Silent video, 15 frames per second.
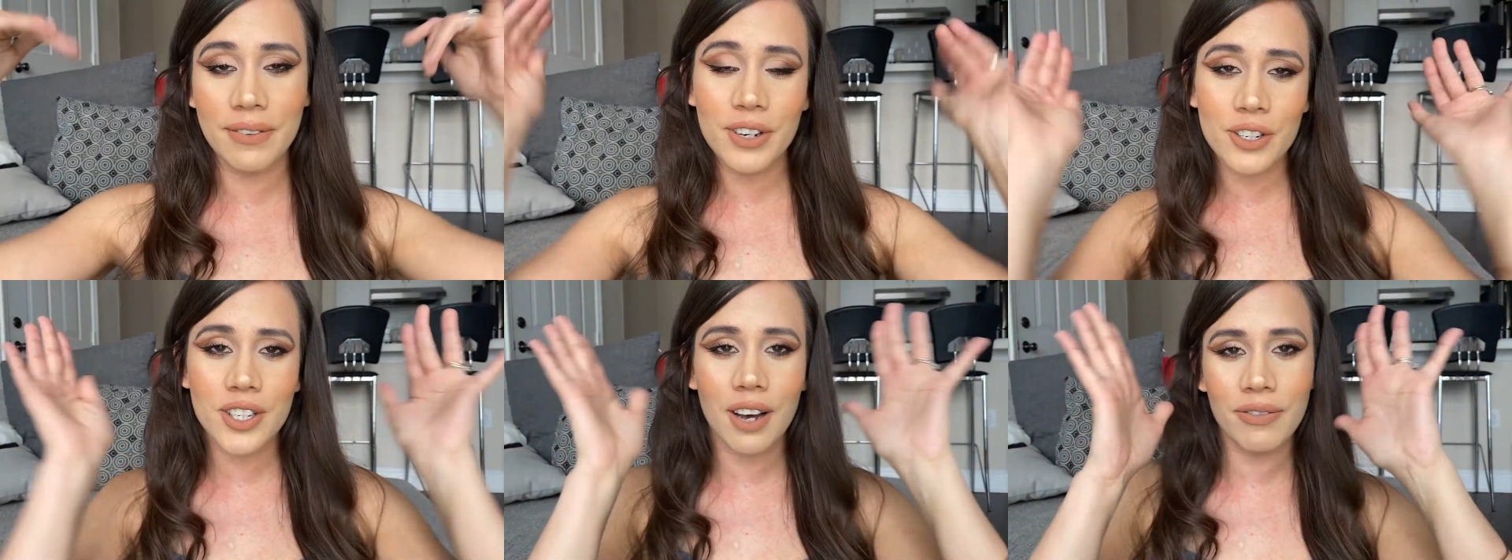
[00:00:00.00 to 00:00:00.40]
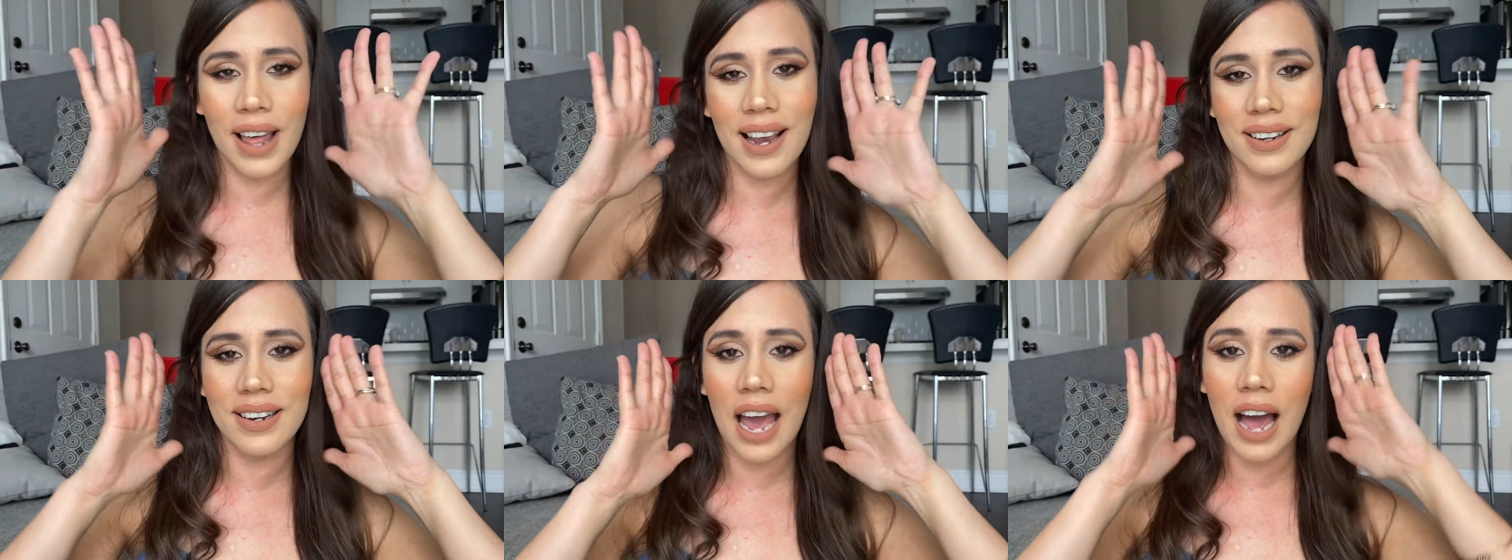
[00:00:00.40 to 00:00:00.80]
yourself
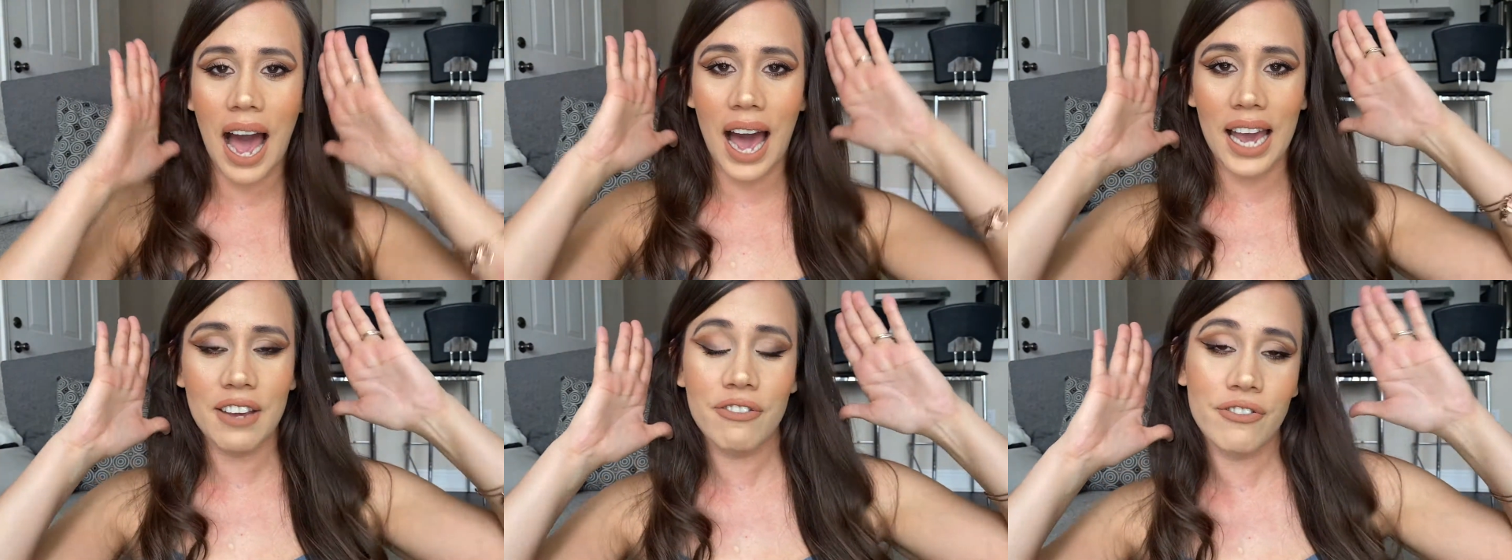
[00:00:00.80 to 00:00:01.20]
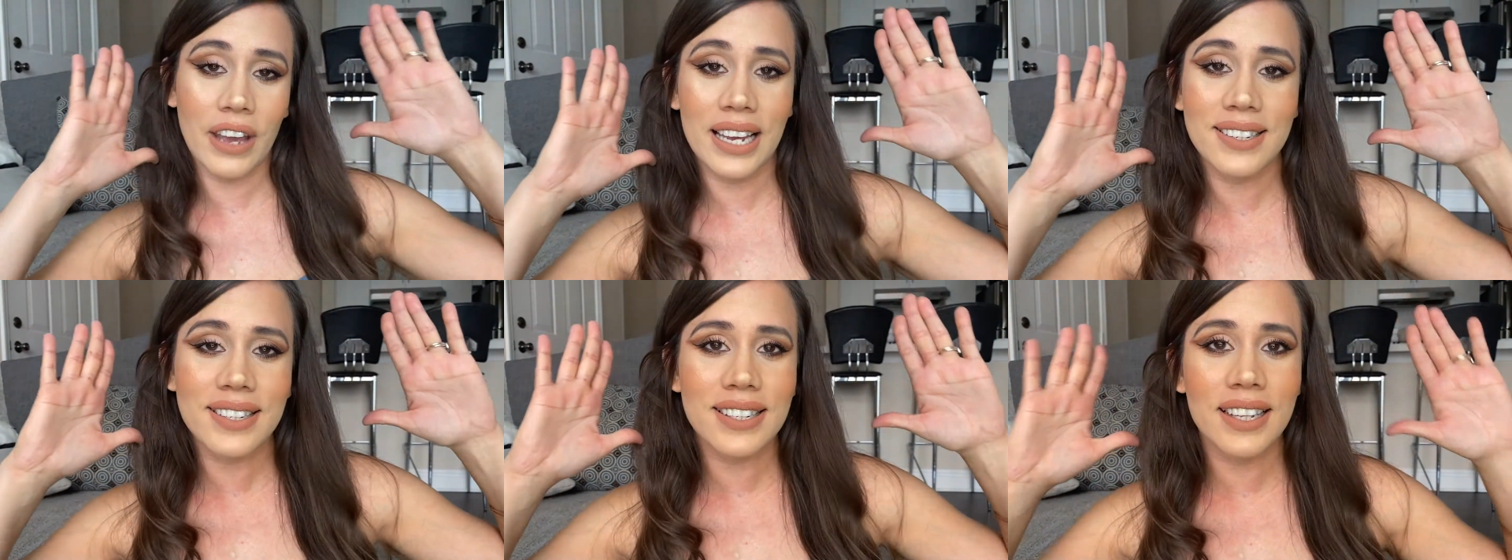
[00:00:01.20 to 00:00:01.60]
like an eye
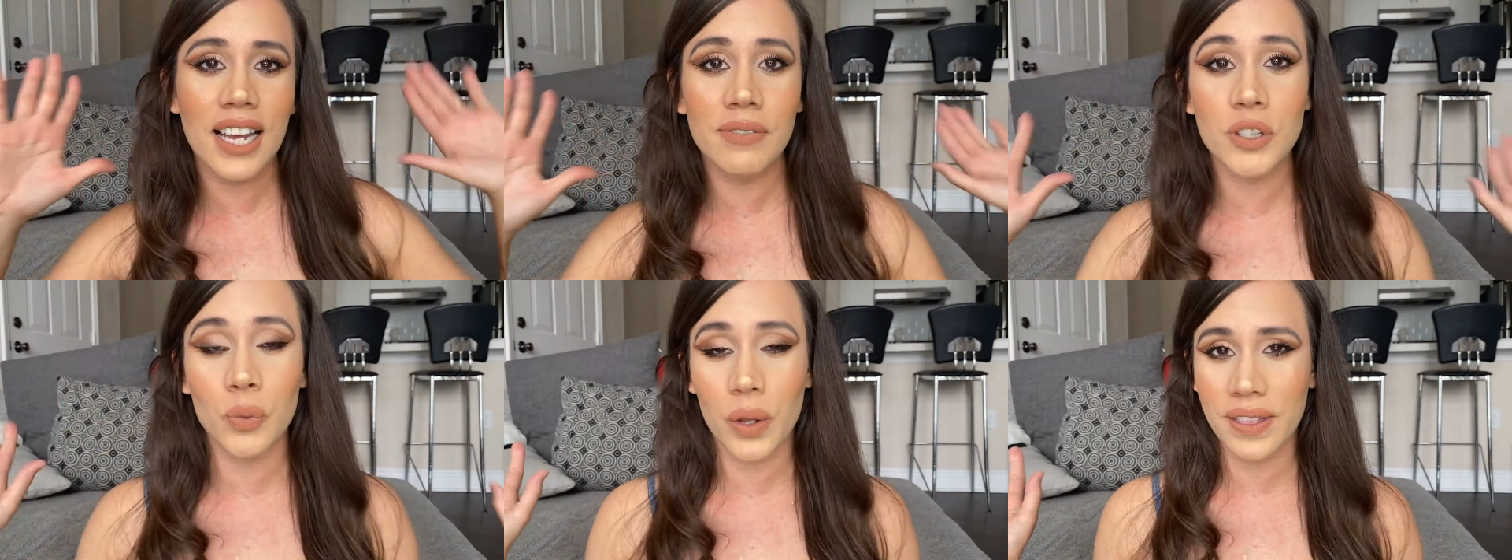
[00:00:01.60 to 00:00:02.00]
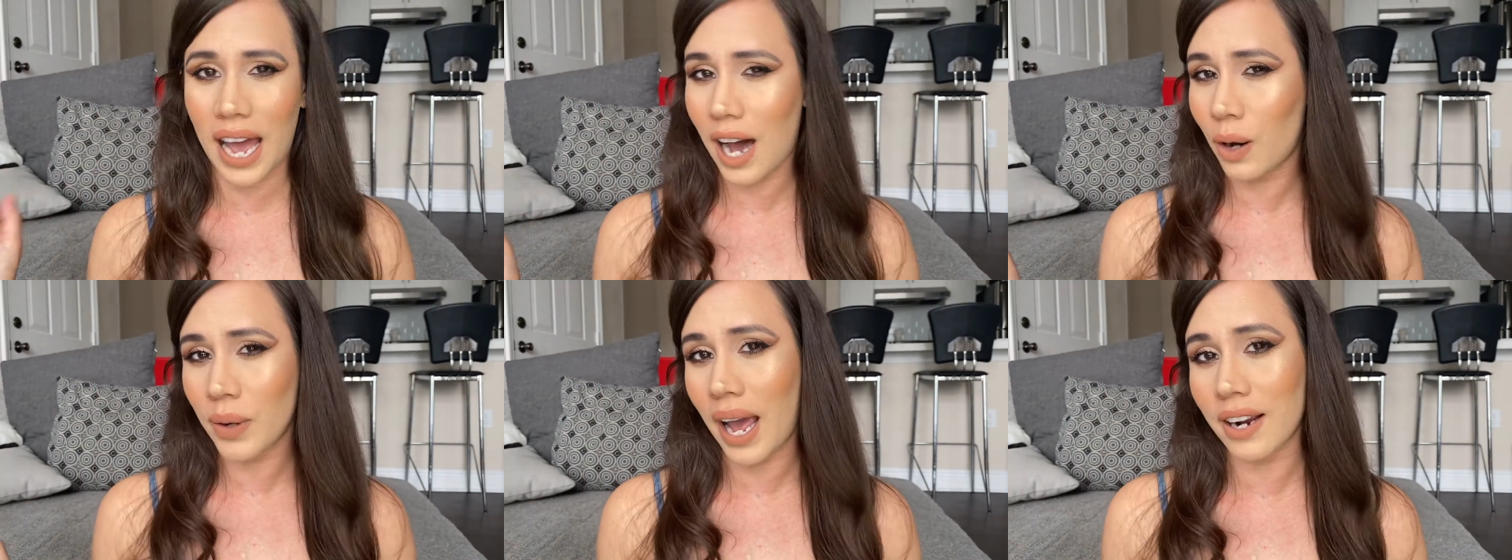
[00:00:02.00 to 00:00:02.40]
facelift
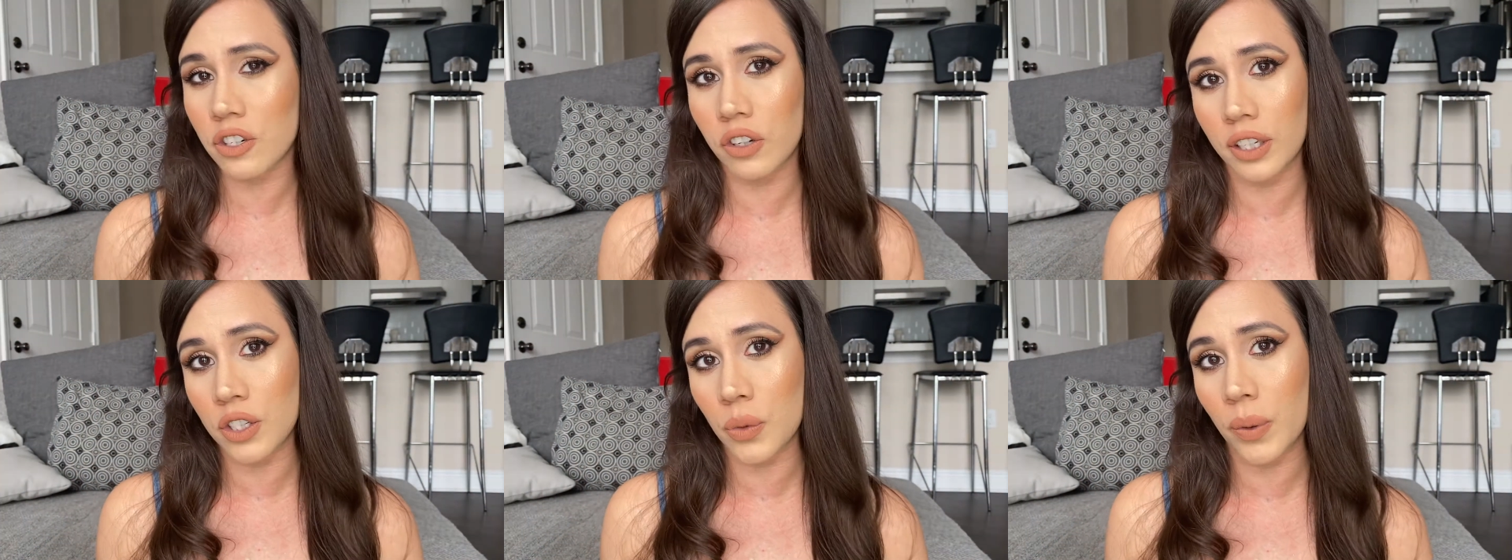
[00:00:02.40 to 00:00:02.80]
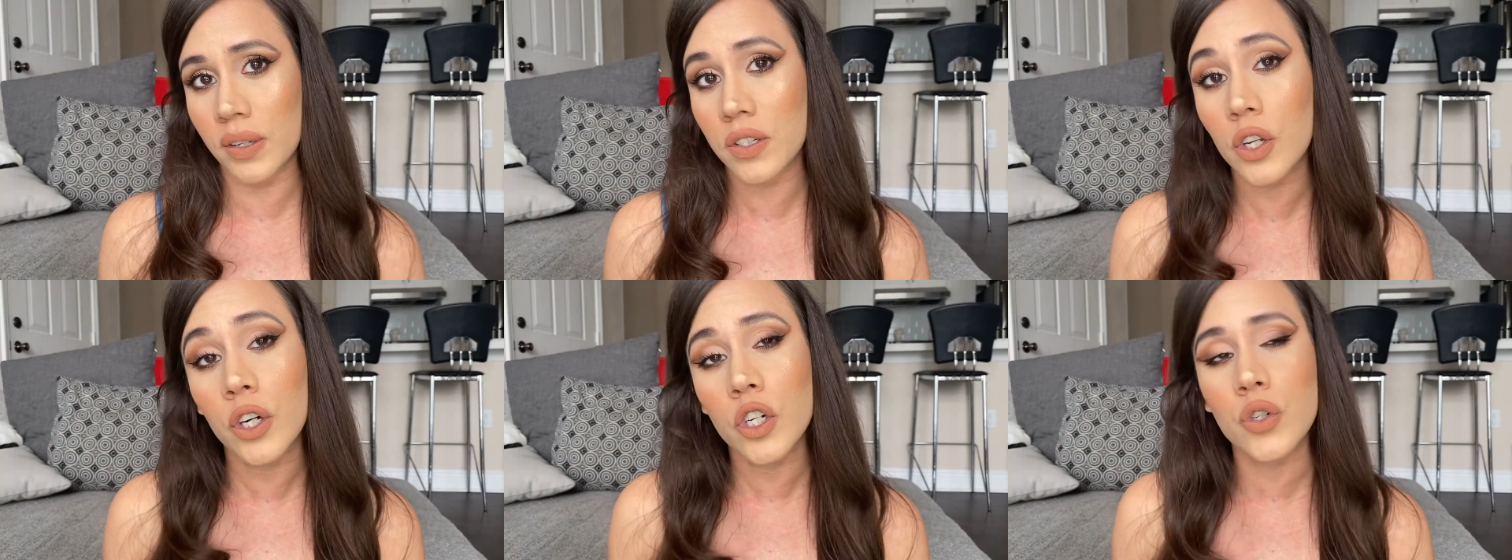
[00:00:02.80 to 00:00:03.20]
without actually doing
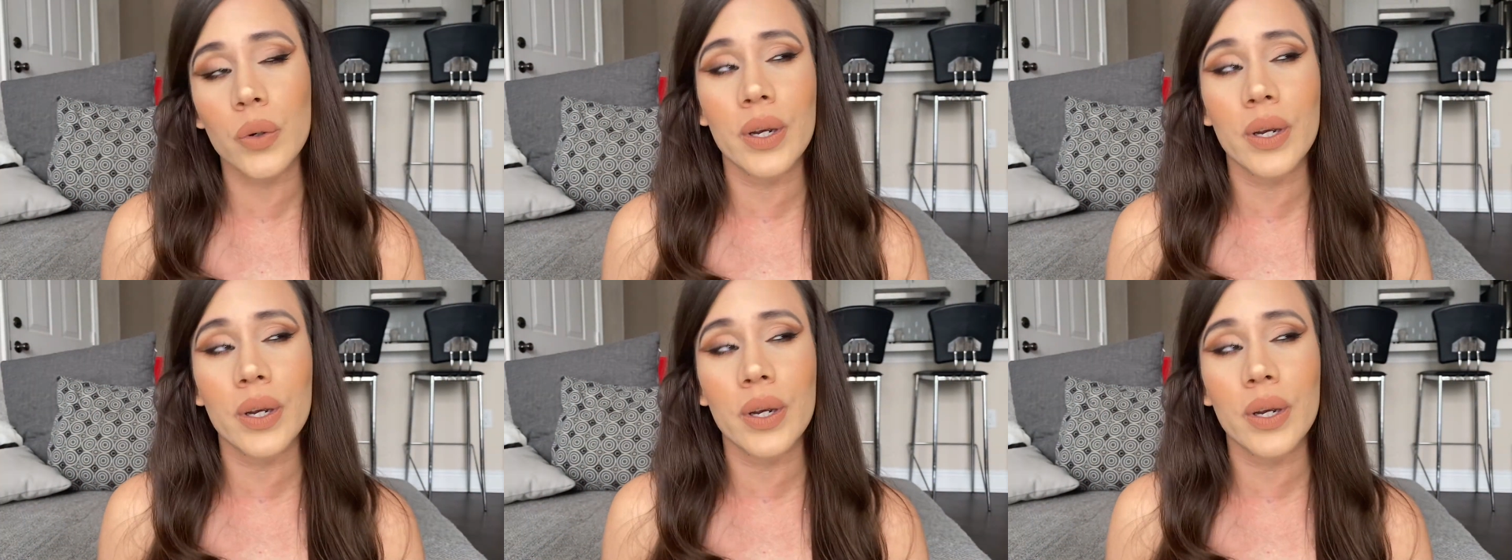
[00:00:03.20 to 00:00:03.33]
surgery.